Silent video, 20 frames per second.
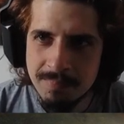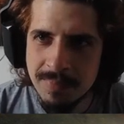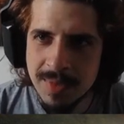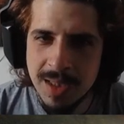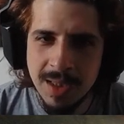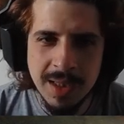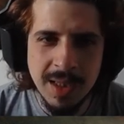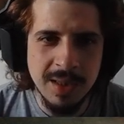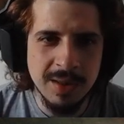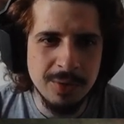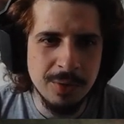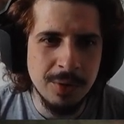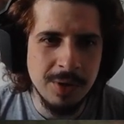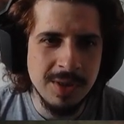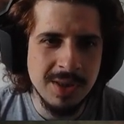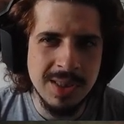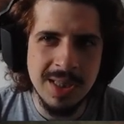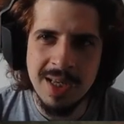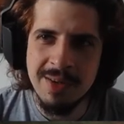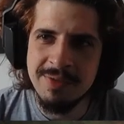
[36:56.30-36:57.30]
Again,
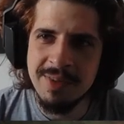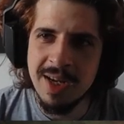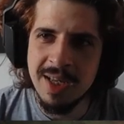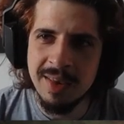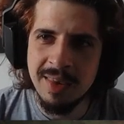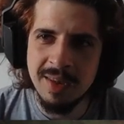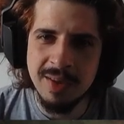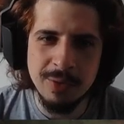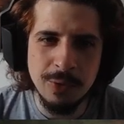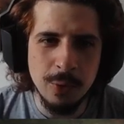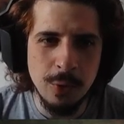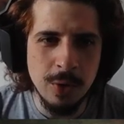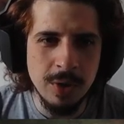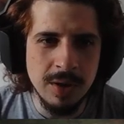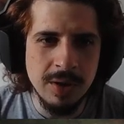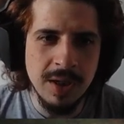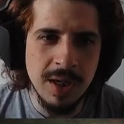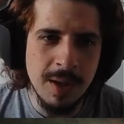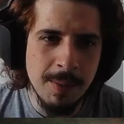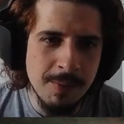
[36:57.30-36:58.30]
tourists have nothing to
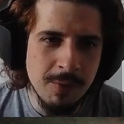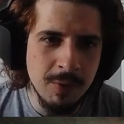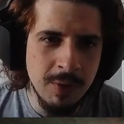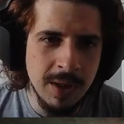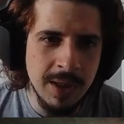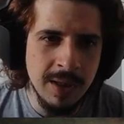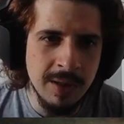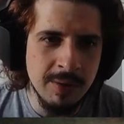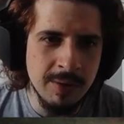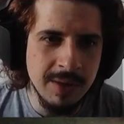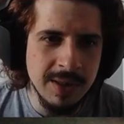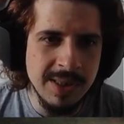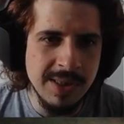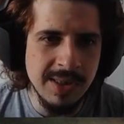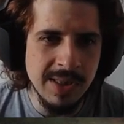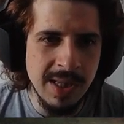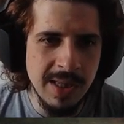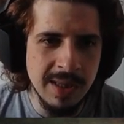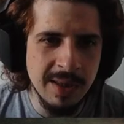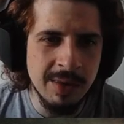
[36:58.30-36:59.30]
order I'm literally
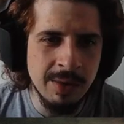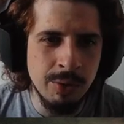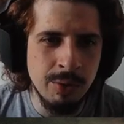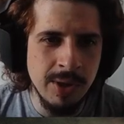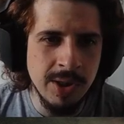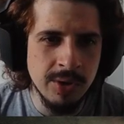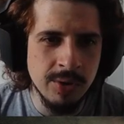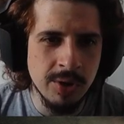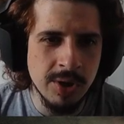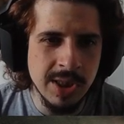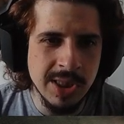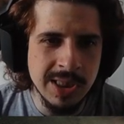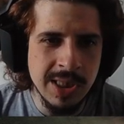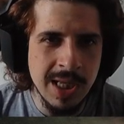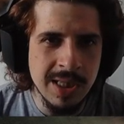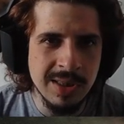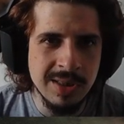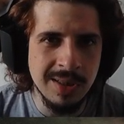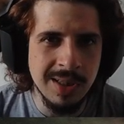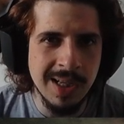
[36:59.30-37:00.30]
selling 3 tourists
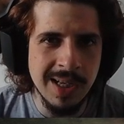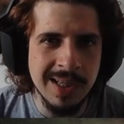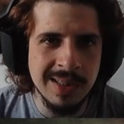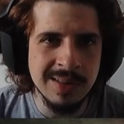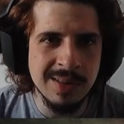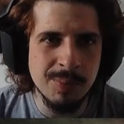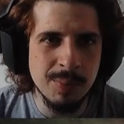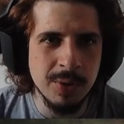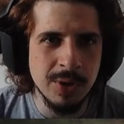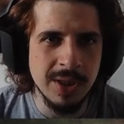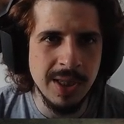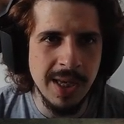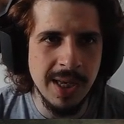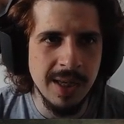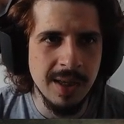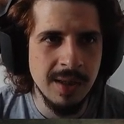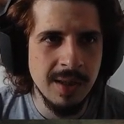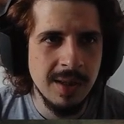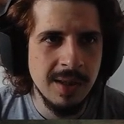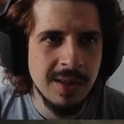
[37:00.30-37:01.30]
as the lights per
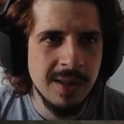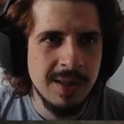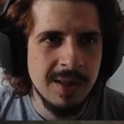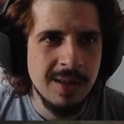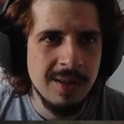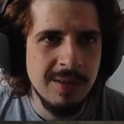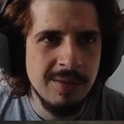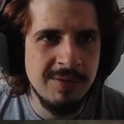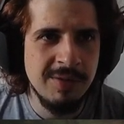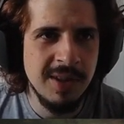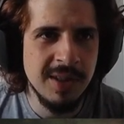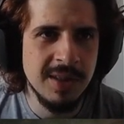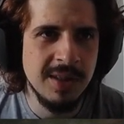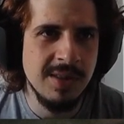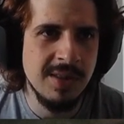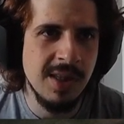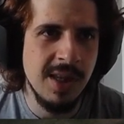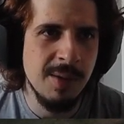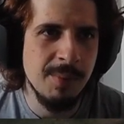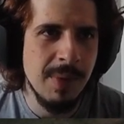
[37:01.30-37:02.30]
day. Fuck
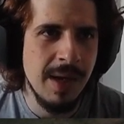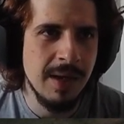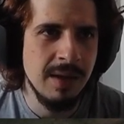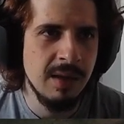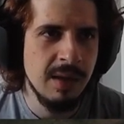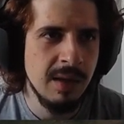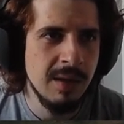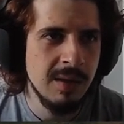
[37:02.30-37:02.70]
this game, man.